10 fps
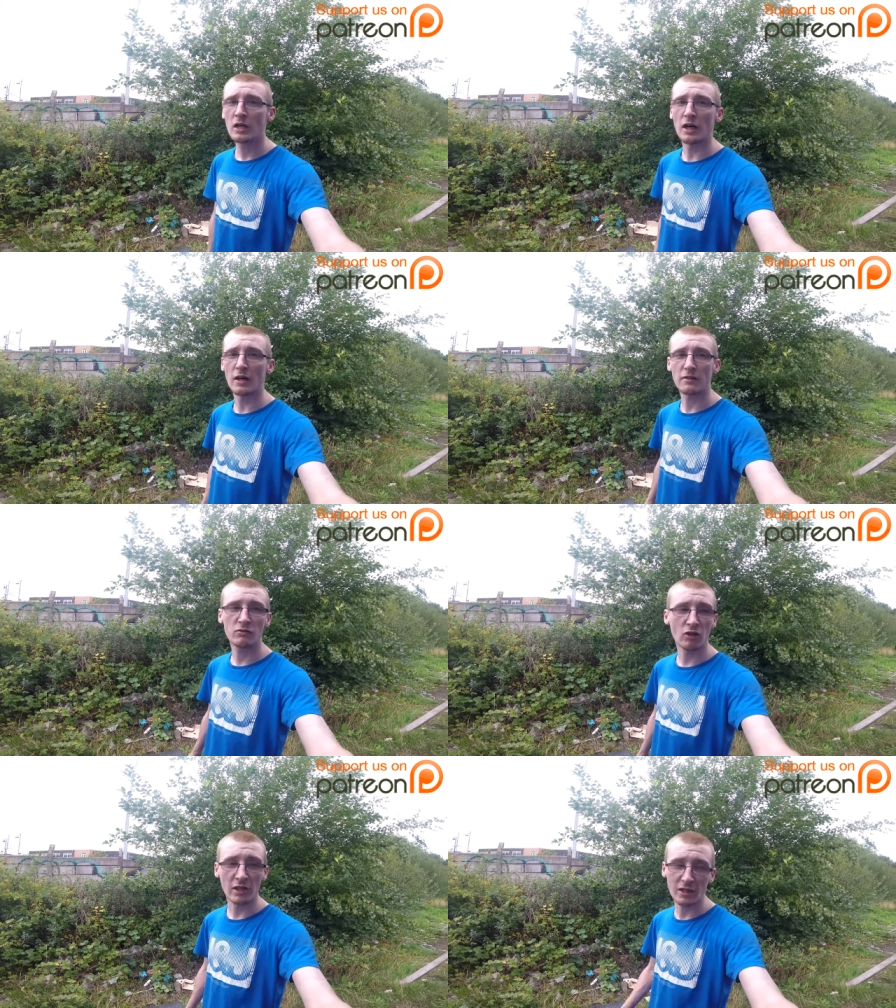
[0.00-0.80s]
at
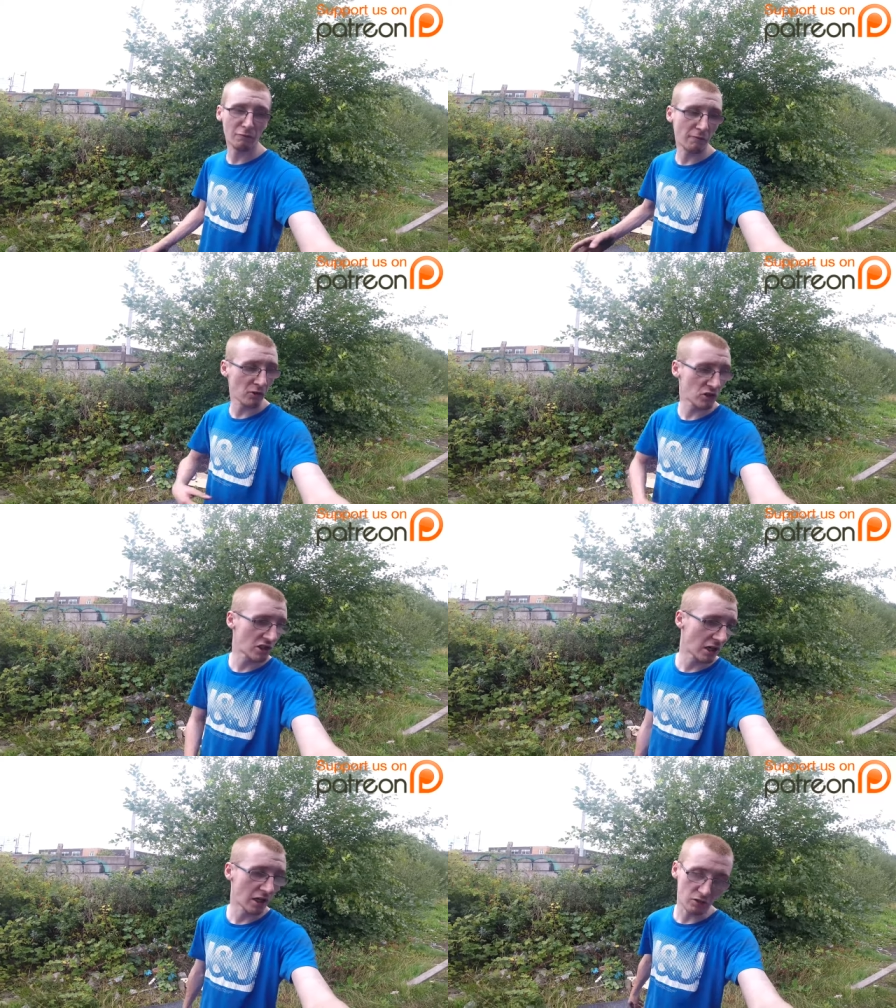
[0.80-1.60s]
trying to get the
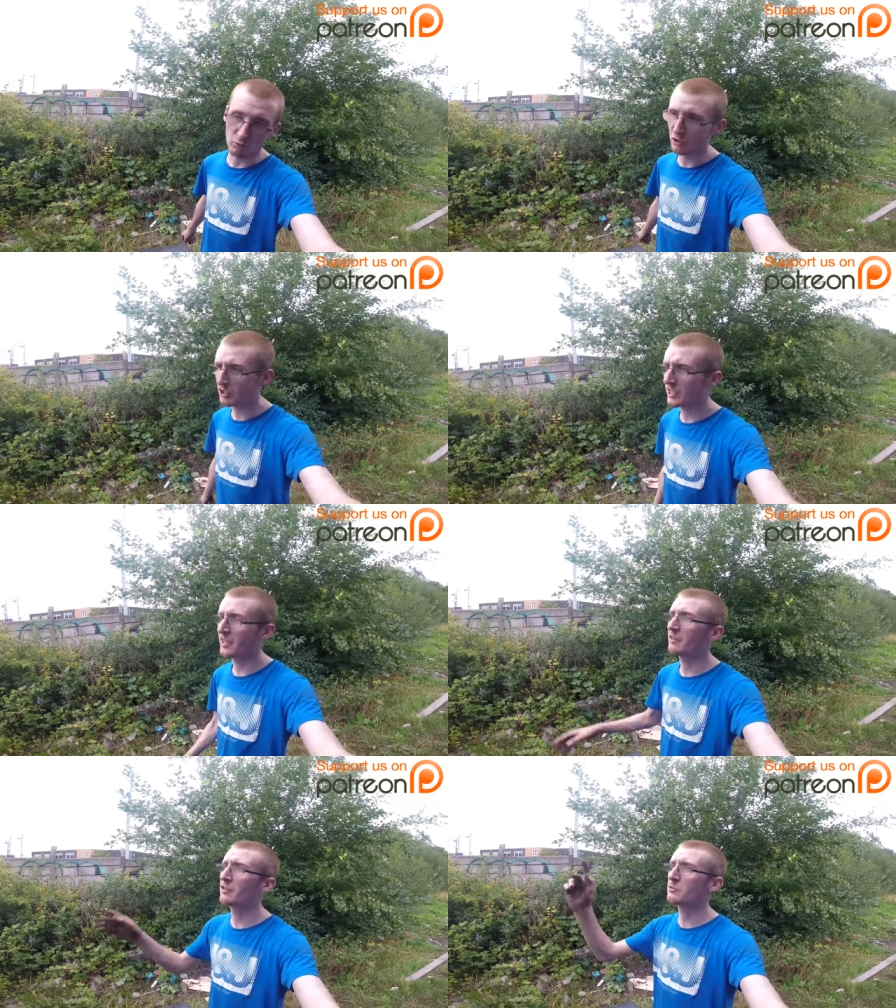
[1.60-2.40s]
reversing lights
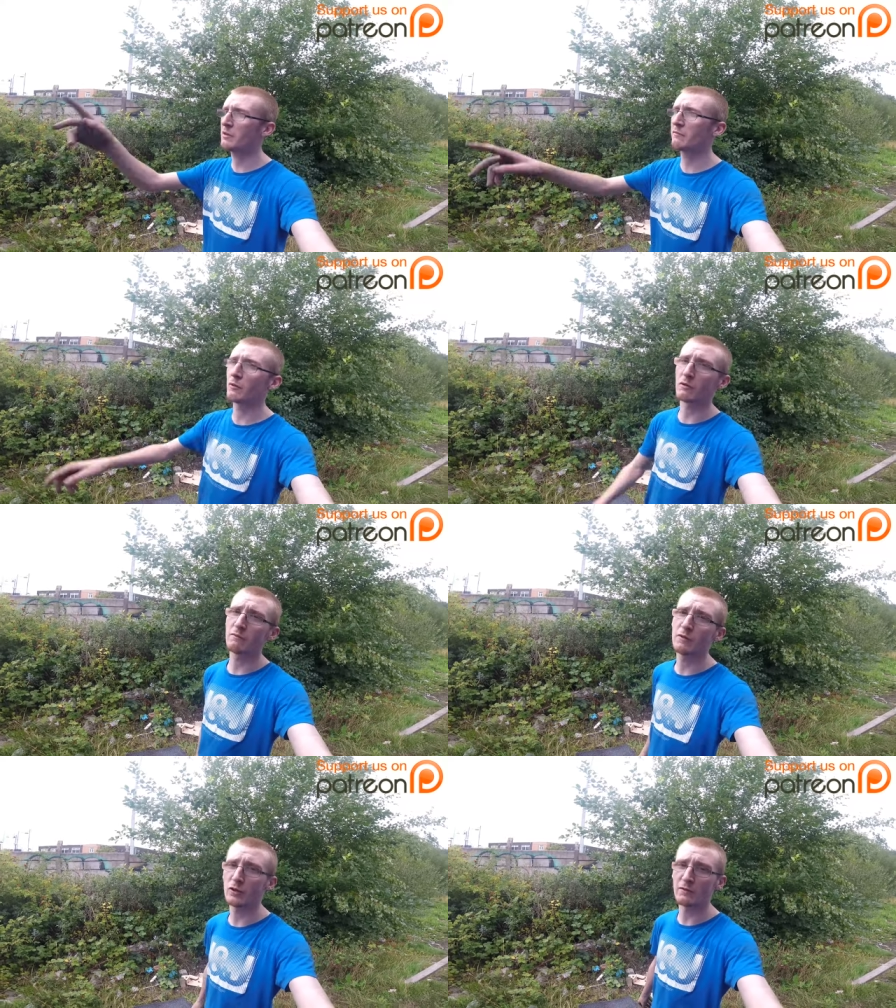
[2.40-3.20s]
working, the twelve volt
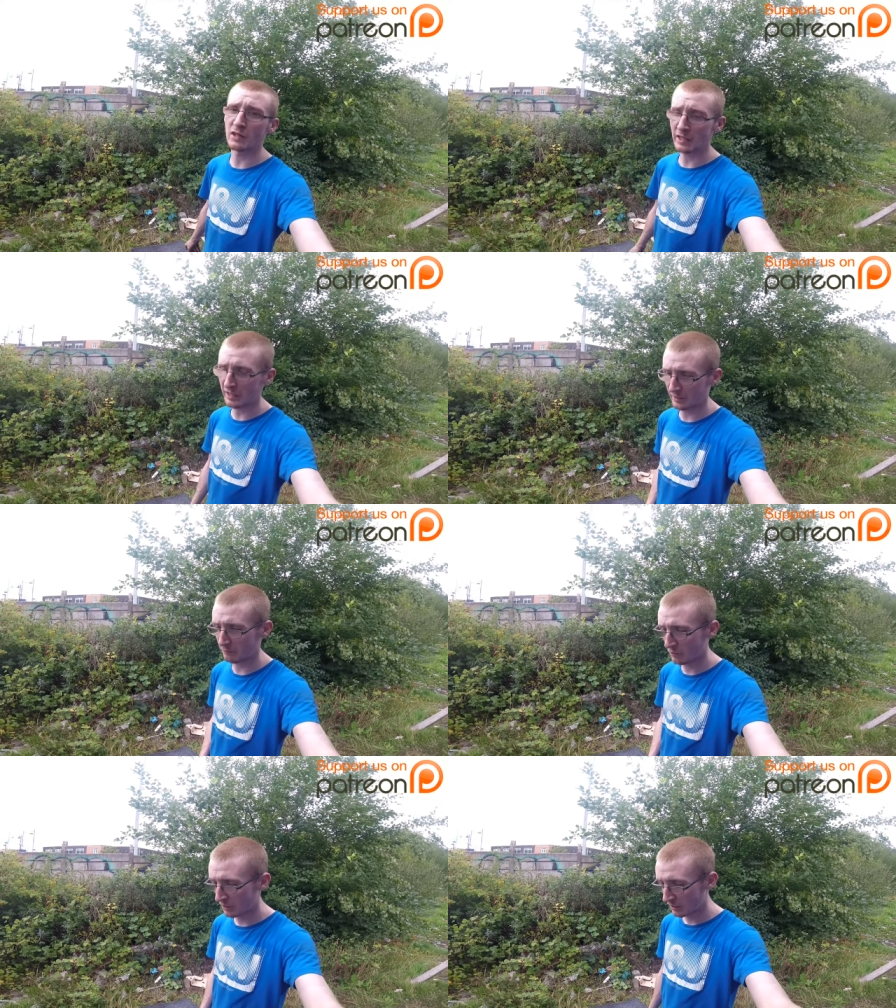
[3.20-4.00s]
converter in the cab,
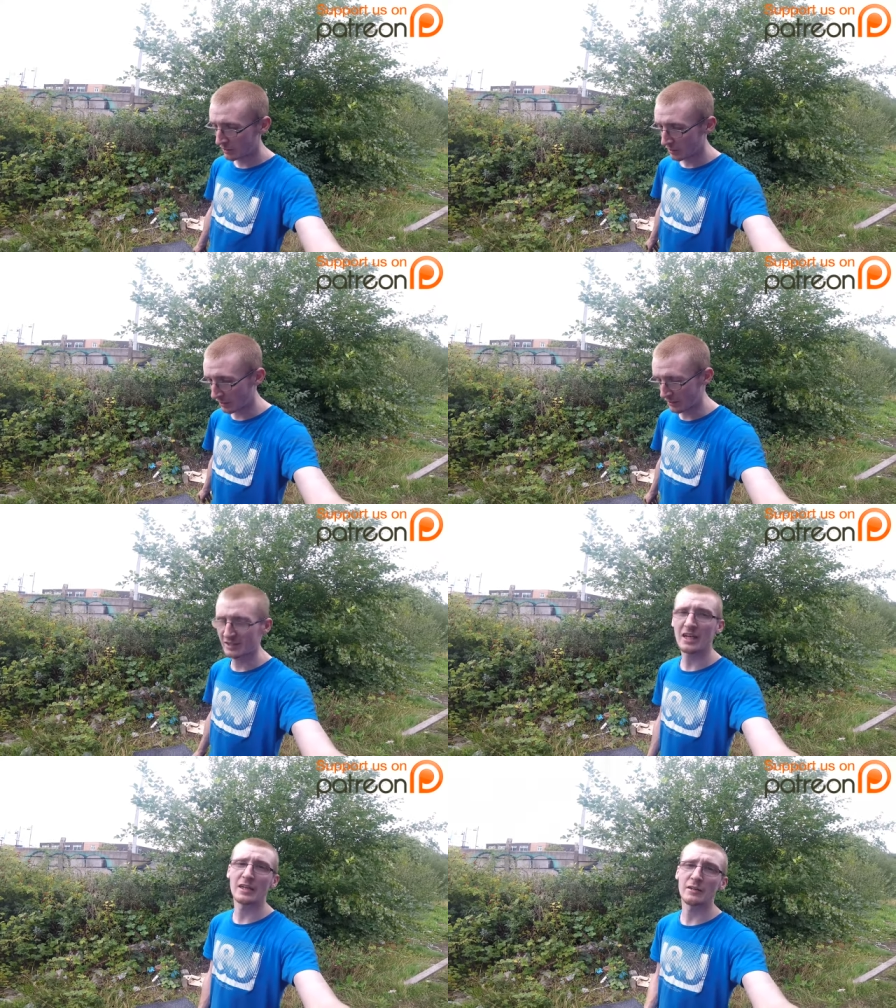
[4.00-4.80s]
and
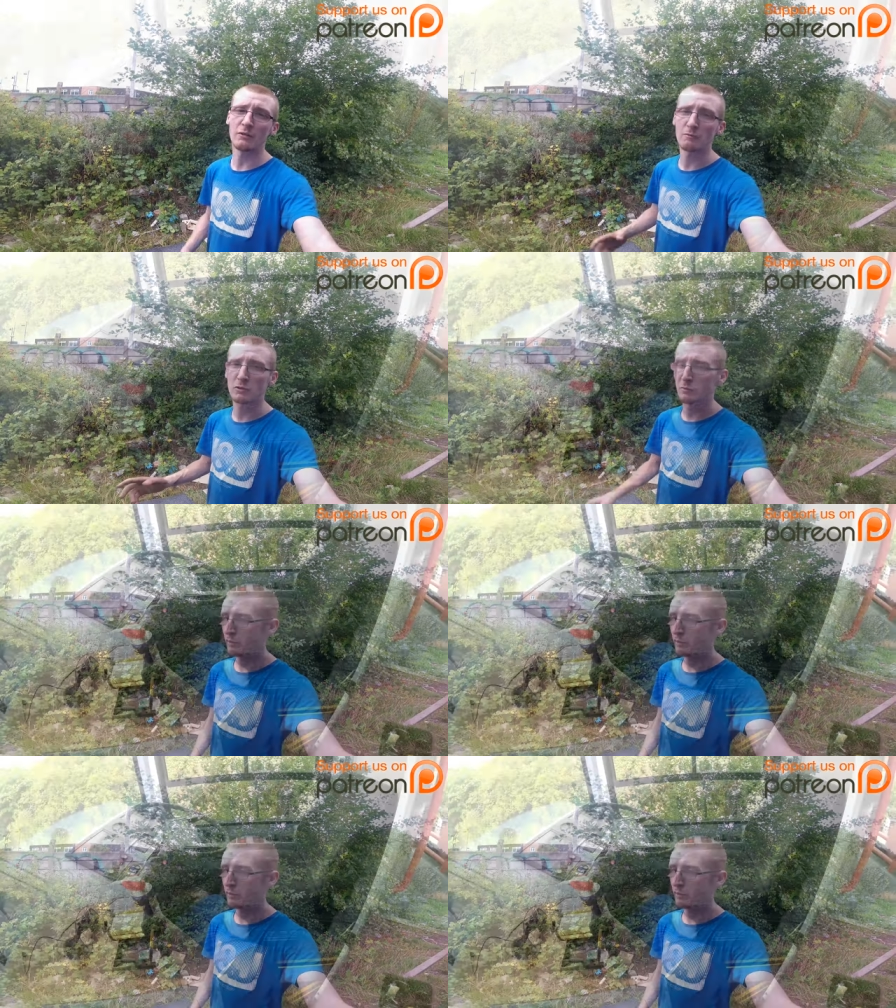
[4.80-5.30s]
tidying up some of